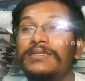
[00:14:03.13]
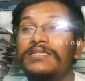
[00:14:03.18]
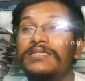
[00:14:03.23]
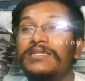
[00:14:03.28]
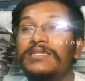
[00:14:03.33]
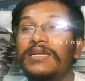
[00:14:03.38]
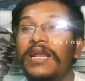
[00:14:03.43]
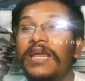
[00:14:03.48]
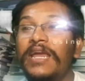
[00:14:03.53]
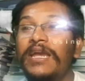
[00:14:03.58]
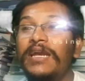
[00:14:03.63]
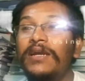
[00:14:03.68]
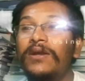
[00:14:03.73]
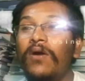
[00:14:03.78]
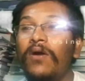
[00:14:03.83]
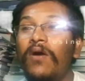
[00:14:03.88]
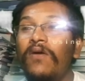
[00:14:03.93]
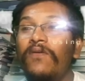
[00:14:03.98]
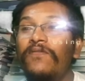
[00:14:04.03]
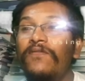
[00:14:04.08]
Strait
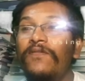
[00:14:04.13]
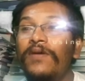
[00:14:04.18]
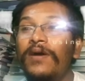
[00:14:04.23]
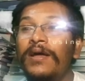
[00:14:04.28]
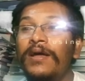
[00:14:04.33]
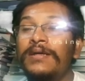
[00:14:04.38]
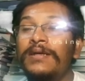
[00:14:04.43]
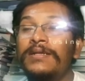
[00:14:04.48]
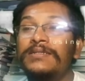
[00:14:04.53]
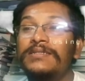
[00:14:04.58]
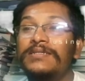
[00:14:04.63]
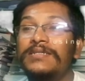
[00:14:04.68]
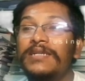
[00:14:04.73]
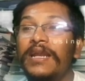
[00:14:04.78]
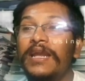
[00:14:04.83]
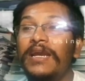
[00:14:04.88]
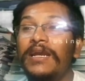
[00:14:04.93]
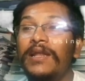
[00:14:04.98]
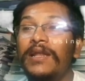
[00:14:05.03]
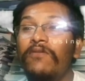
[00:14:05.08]
of
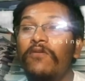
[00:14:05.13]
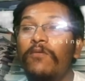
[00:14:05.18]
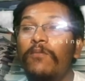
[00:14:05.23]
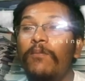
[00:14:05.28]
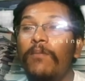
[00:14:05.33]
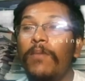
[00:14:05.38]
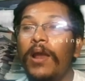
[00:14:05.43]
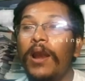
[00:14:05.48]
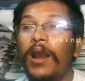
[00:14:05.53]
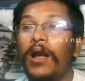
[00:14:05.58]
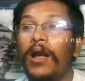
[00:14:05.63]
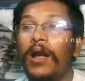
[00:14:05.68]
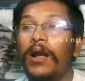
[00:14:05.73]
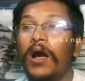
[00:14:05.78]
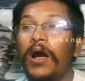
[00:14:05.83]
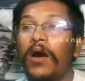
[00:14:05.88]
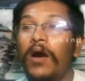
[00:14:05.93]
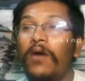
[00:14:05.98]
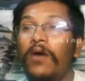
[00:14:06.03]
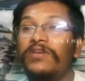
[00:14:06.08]

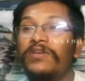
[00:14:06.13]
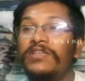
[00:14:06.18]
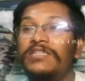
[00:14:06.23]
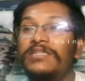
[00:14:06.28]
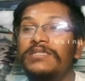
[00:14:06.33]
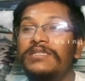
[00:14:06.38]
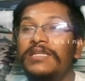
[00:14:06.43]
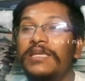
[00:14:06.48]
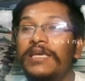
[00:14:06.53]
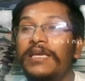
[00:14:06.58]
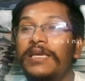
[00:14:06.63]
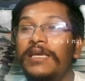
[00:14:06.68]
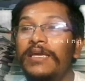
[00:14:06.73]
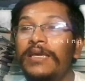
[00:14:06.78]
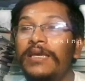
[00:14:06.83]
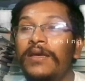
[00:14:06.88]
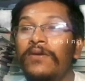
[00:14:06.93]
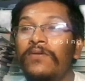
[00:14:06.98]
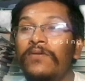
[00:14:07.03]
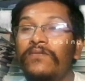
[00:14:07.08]
Malacca, which
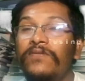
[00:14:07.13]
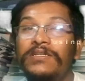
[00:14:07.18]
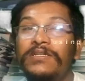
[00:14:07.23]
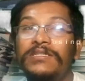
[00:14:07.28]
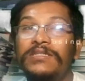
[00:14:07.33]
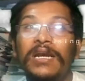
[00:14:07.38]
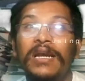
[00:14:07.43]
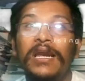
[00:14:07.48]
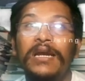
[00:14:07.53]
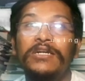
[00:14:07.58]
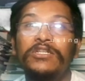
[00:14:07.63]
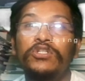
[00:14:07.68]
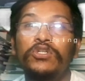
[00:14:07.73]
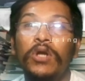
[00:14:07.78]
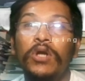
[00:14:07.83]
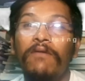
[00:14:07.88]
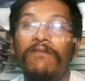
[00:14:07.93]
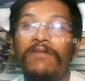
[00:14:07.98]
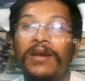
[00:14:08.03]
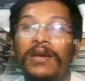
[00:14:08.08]
relates to
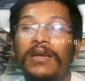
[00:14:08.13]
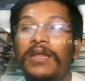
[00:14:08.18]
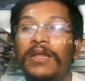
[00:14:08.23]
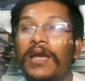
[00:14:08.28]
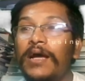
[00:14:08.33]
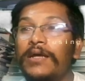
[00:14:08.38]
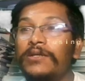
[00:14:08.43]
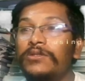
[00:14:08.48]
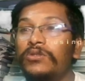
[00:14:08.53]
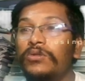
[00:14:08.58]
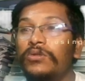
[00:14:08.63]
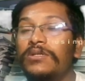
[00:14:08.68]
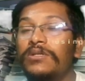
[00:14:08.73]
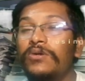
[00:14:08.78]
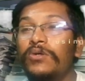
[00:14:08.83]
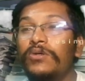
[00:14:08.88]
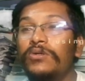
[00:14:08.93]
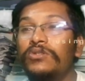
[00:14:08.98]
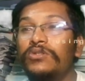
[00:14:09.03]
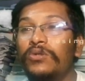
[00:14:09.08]
our India.
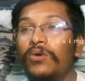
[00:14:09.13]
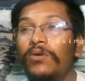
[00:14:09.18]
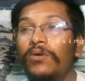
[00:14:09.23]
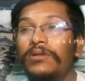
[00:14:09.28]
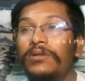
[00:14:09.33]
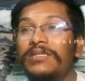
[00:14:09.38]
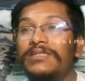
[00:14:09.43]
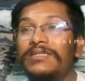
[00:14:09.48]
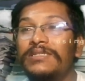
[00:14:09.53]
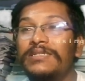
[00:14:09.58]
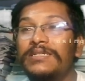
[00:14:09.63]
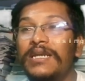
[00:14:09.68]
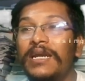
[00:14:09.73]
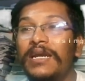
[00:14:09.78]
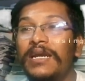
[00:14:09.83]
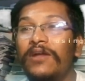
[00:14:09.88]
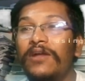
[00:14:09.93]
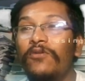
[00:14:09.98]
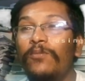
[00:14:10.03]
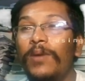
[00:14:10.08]
So this
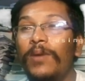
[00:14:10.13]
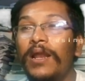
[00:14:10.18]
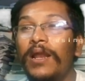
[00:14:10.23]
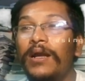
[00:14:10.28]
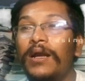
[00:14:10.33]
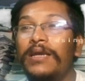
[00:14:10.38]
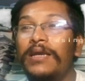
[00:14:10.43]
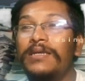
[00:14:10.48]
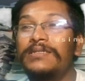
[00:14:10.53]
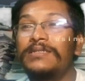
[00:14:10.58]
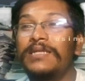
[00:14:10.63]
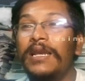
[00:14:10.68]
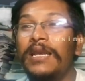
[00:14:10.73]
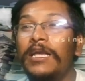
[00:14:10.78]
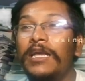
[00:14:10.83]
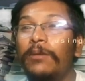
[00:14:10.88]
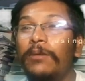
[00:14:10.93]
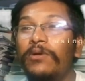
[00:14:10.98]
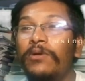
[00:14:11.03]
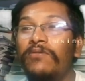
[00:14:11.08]
Strait of Malacca is the
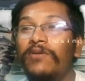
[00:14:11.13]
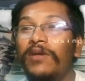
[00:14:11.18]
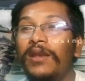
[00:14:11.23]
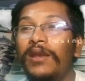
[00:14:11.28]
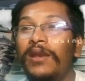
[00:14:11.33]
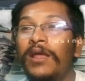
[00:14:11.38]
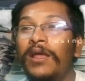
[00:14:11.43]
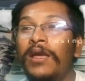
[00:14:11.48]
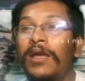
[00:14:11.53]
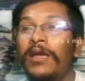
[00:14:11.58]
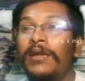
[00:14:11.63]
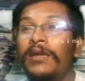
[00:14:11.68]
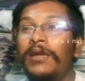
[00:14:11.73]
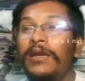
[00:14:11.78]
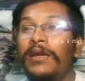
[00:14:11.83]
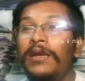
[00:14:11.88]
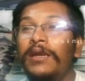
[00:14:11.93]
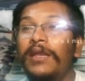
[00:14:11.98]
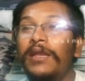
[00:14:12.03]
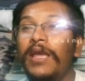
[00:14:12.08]
link between
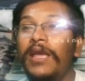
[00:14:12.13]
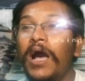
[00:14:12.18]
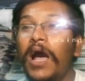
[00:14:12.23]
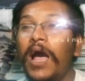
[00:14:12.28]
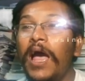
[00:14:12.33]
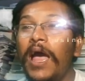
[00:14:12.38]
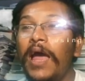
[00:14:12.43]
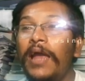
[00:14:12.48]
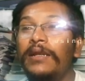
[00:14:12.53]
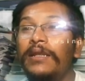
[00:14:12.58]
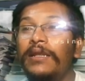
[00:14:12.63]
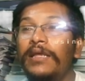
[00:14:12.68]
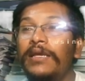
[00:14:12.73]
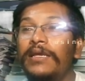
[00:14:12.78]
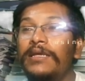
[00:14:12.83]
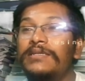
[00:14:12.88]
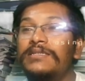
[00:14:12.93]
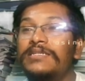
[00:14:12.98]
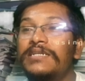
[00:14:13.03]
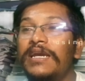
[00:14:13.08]
India and
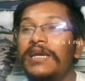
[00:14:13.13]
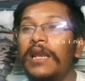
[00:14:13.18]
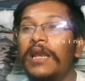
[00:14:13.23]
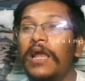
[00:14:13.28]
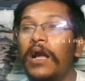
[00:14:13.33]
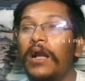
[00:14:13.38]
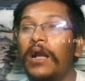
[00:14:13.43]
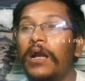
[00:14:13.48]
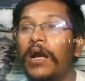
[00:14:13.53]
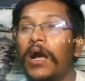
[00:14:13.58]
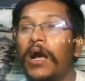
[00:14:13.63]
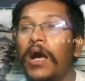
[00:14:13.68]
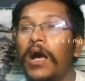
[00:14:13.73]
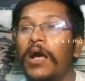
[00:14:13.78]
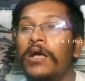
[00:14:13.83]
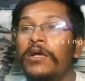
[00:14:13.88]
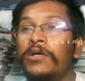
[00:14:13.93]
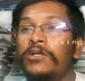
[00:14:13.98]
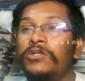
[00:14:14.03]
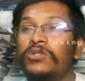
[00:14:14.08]
the Sri Lanka.
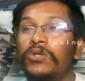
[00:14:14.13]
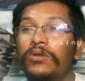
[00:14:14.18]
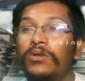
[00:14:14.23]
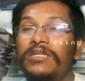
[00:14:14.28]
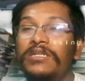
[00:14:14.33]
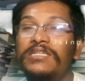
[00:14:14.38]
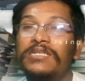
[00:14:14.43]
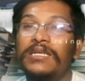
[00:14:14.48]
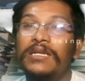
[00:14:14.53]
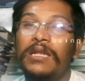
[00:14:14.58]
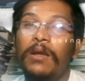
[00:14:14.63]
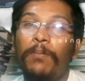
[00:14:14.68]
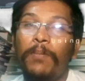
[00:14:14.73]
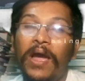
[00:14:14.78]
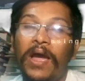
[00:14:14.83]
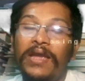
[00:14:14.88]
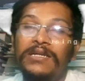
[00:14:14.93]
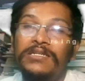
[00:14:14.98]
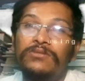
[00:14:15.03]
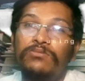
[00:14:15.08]
So these are the
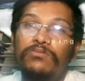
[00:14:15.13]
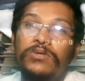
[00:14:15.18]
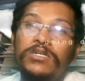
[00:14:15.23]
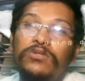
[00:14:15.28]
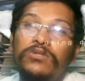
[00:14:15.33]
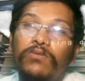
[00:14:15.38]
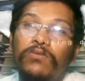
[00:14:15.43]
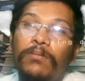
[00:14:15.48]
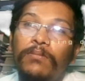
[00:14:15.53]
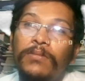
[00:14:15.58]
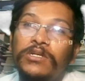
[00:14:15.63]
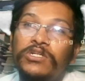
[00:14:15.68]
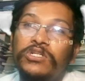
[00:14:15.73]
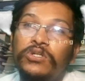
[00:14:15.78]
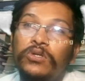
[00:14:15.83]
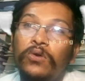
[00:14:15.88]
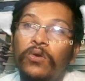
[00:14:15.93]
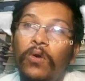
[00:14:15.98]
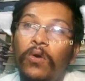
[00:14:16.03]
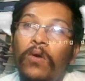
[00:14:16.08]
points which we must
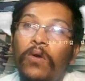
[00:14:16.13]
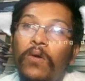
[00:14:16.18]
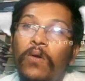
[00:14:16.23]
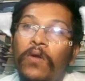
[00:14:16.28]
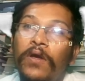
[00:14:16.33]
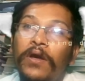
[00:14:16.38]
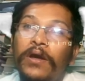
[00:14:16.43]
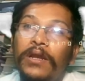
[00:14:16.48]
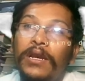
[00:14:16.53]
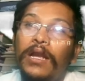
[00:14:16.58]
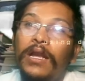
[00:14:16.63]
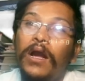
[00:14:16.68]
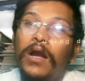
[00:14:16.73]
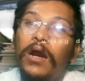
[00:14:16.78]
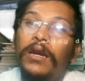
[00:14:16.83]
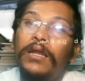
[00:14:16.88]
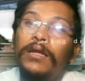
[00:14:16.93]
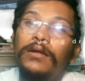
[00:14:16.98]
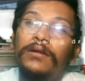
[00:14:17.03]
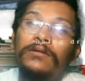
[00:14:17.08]
know
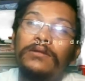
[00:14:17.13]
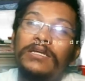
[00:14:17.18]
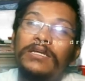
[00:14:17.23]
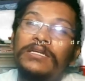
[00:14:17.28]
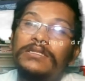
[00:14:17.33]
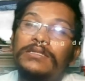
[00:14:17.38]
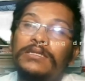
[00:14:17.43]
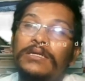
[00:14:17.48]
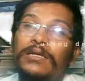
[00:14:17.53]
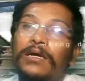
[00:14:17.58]
regarding these